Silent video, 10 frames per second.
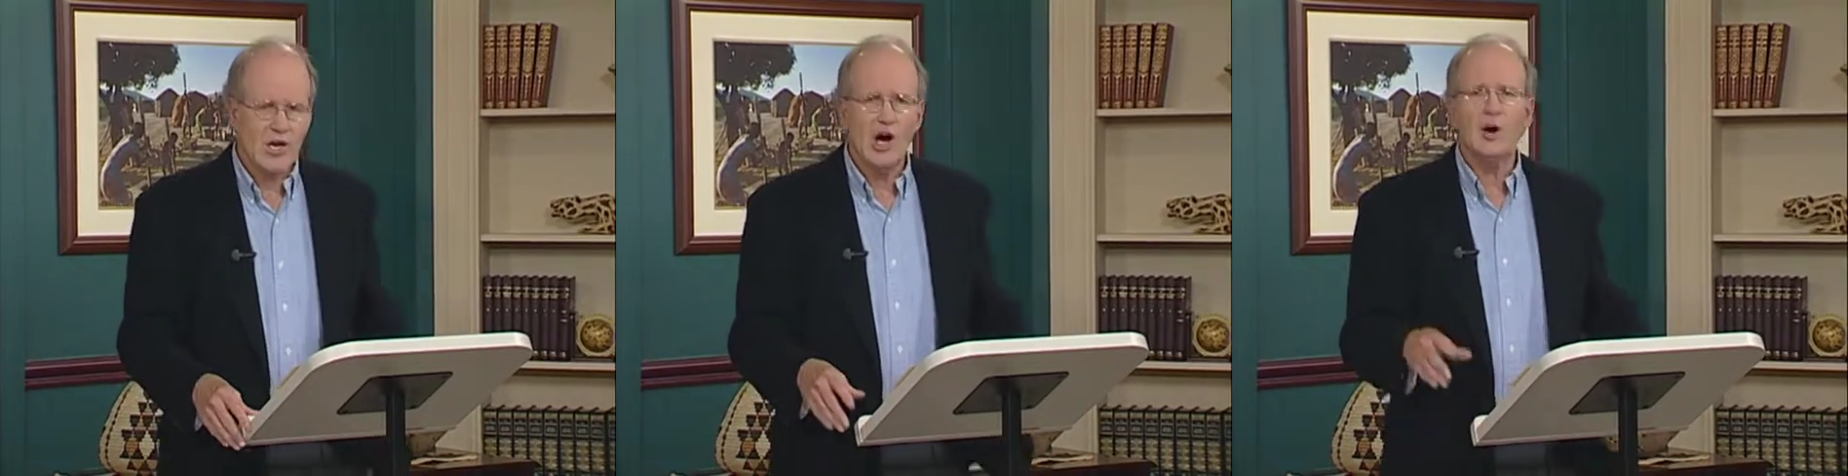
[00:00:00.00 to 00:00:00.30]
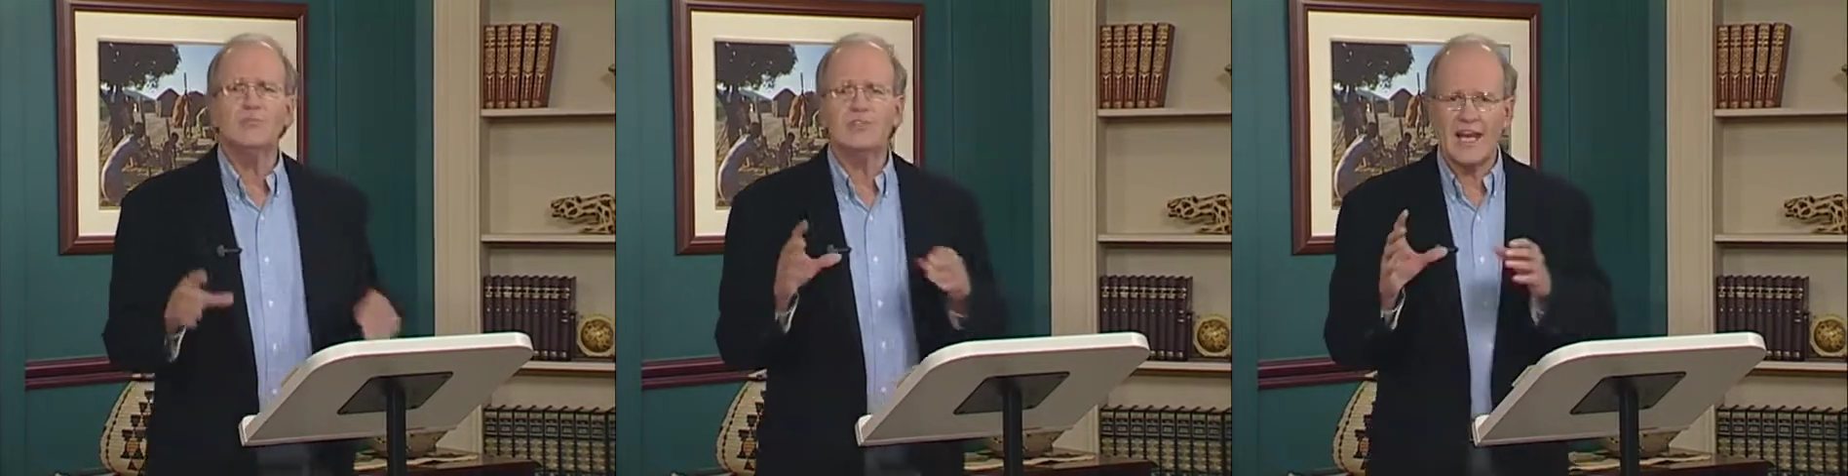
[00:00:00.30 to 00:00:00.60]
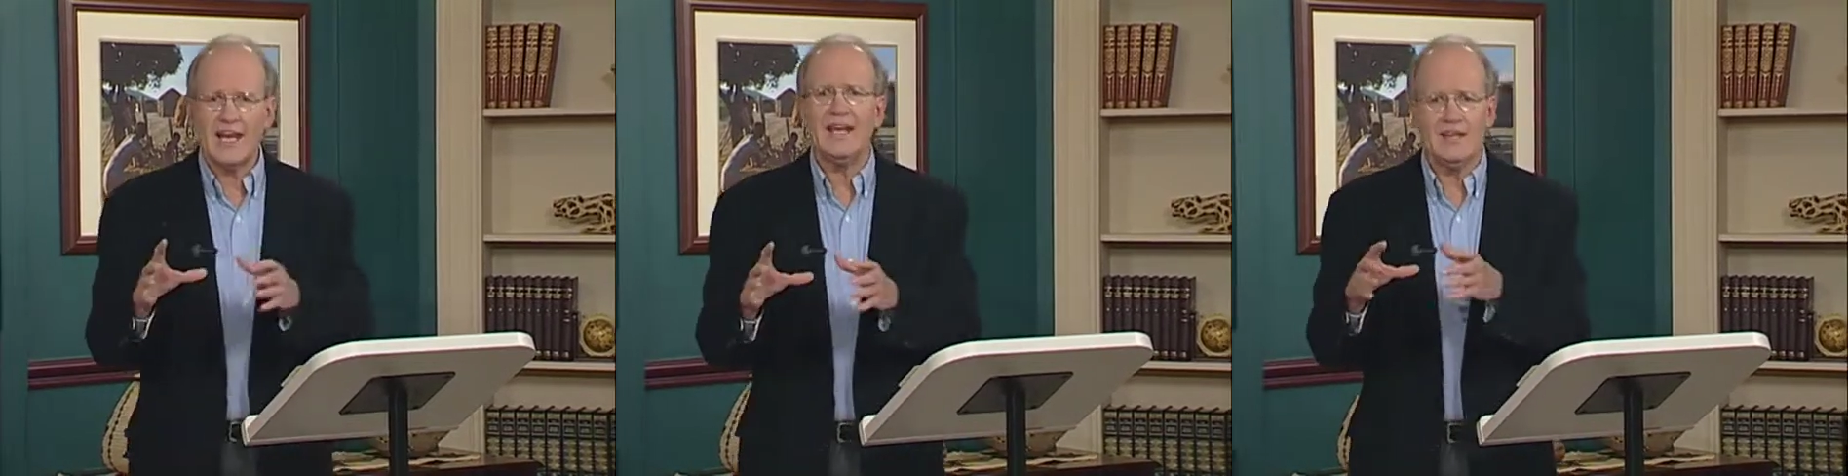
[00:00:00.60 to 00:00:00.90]

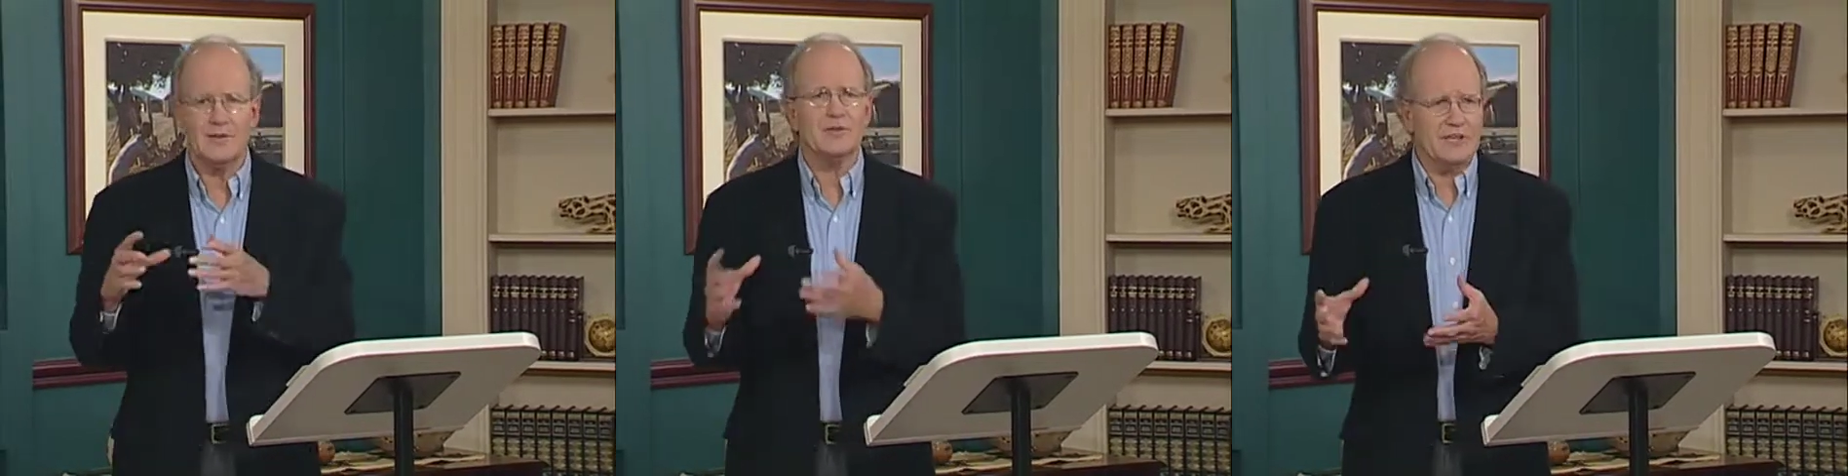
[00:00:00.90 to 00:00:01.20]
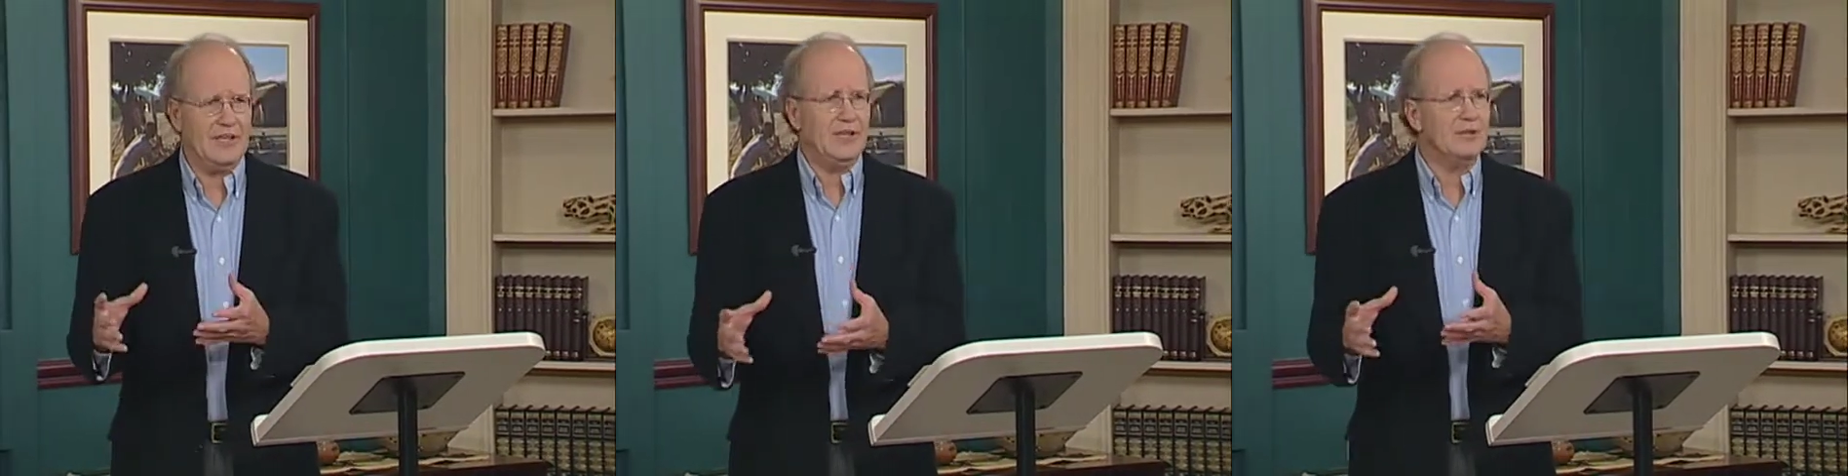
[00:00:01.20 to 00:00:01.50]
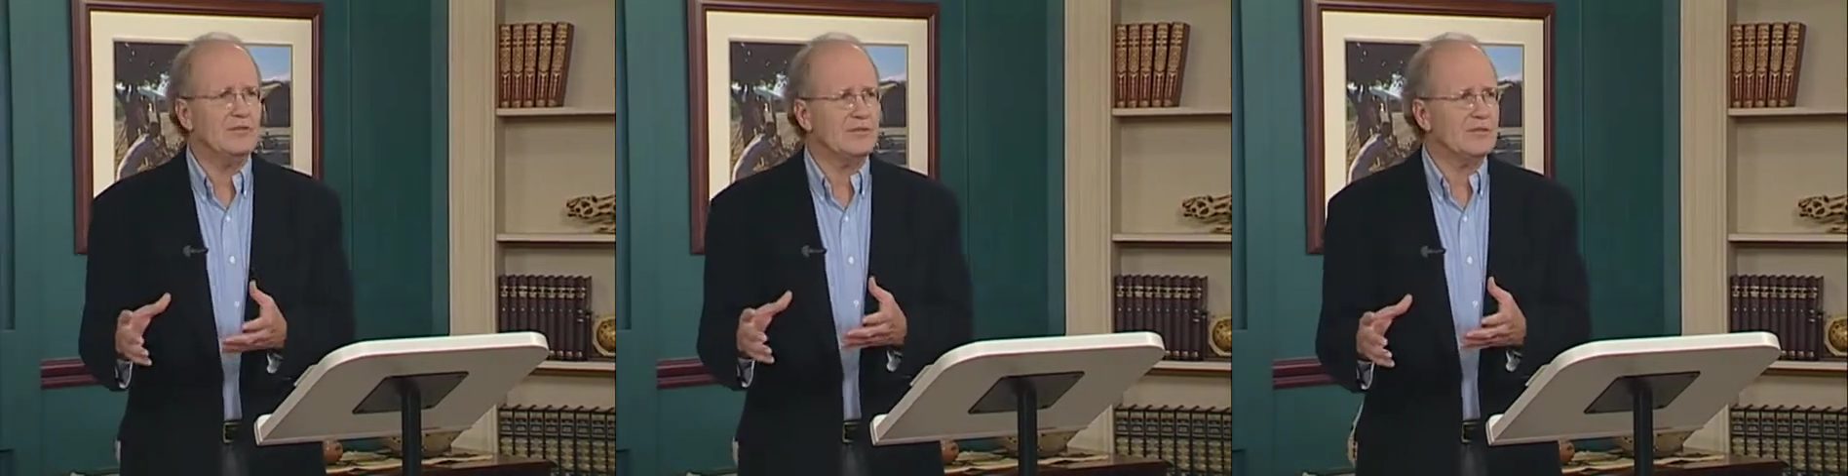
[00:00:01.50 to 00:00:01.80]
obtain
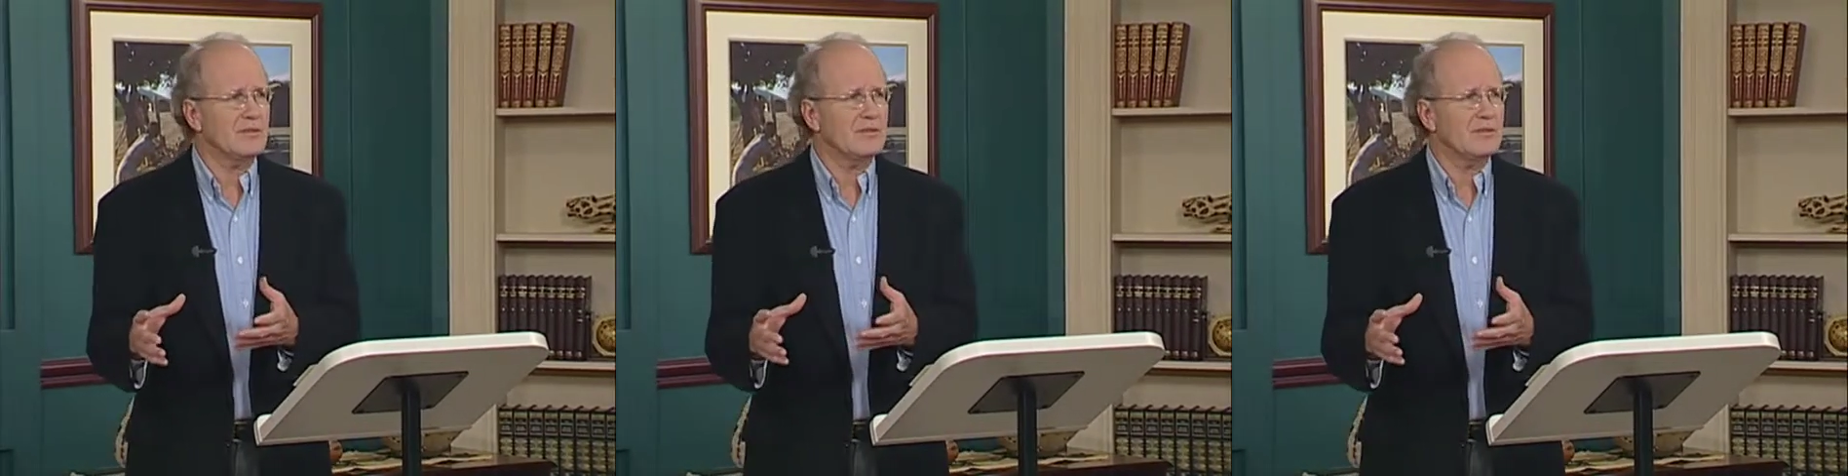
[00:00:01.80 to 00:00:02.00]
things,